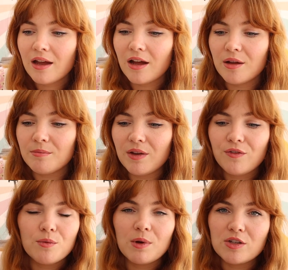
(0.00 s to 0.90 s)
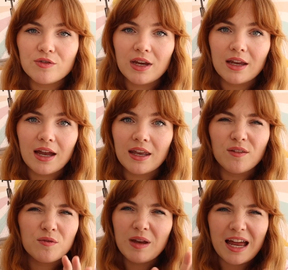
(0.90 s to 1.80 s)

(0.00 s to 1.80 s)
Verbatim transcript: um, if you're wondering and I've